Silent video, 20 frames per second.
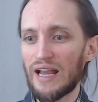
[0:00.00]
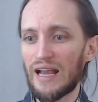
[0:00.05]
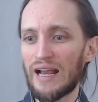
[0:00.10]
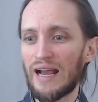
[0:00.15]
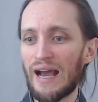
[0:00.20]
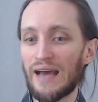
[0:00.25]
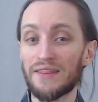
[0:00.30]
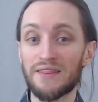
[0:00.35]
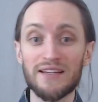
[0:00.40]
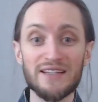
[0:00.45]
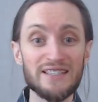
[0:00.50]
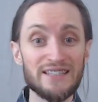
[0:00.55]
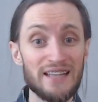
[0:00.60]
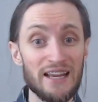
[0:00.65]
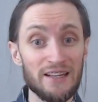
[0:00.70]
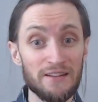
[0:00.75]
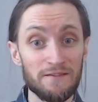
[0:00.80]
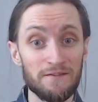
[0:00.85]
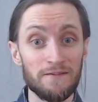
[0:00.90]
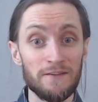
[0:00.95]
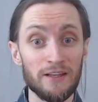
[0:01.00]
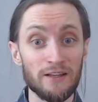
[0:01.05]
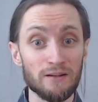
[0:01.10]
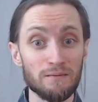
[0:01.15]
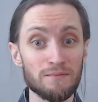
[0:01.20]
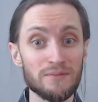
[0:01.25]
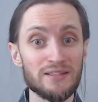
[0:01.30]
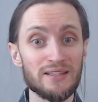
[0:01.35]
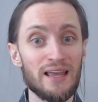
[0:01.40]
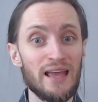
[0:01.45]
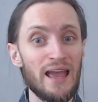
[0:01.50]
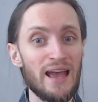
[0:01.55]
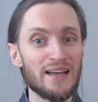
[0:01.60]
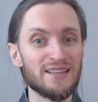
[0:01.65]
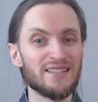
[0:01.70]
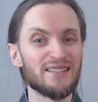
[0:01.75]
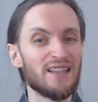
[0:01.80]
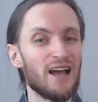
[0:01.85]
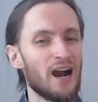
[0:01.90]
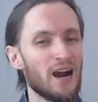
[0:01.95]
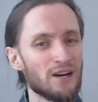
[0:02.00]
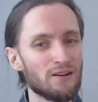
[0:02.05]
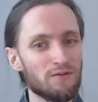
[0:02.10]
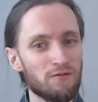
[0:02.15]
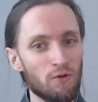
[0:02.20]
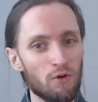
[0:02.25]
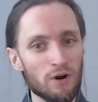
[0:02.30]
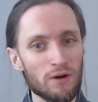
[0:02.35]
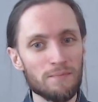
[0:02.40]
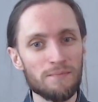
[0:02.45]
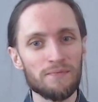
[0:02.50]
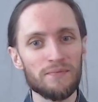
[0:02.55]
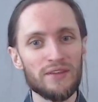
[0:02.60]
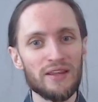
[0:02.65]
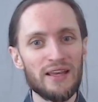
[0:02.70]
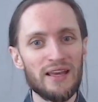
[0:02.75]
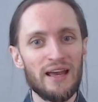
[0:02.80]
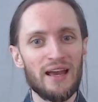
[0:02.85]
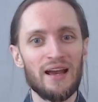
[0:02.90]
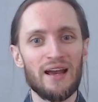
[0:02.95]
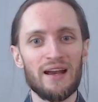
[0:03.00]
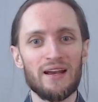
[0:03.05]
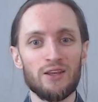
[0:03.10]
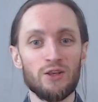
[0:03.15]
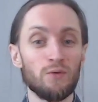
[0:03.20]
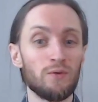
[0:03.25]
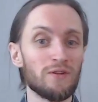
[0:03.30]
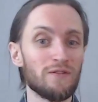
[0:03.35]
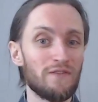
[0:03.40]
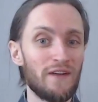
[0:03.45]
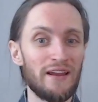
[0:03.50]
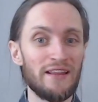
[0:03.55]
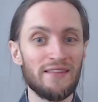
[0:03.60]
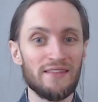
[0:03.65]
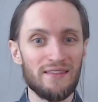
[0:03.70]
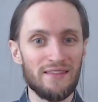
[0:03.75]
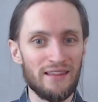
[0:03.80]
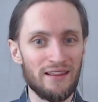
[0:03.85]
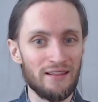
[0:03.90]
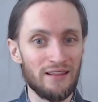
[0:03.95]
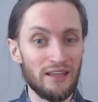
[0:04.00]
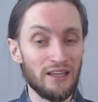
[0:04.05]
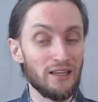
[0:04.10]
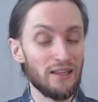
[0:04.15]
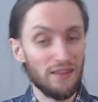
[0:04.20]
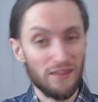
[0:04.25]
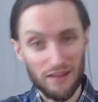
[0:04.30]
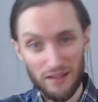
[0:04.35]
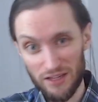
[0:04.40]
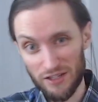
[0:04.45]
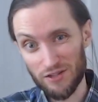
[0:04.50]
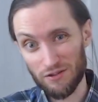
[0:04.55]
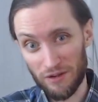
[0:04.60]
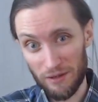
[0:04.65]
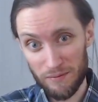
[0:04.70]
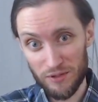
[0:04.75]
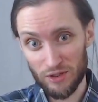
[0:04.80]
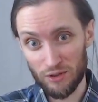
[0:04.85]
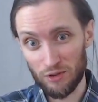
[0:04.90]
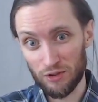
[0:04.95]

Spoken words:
understand films as an art form. You will find the link in the description on